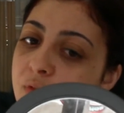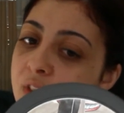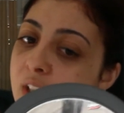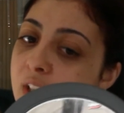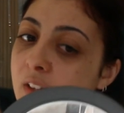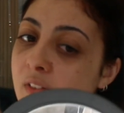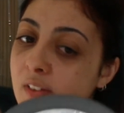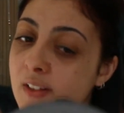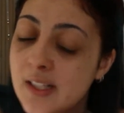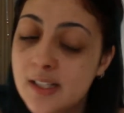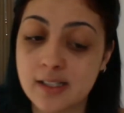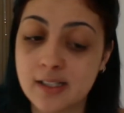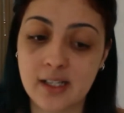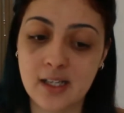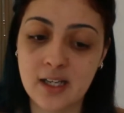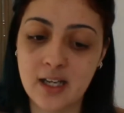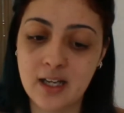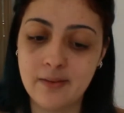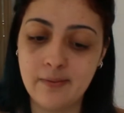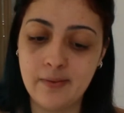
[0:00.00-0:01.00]
Definitely
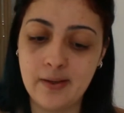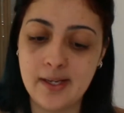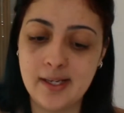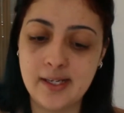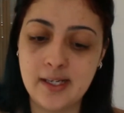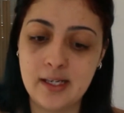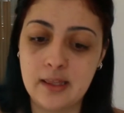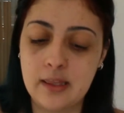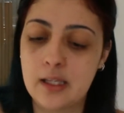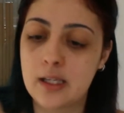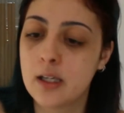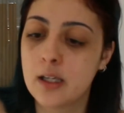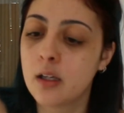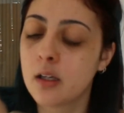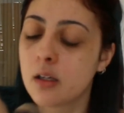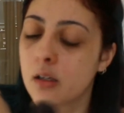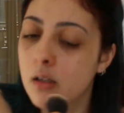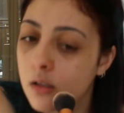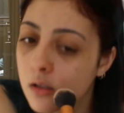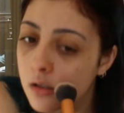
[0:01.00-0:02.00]
doesn't cover
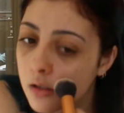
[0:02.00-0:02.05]
anything.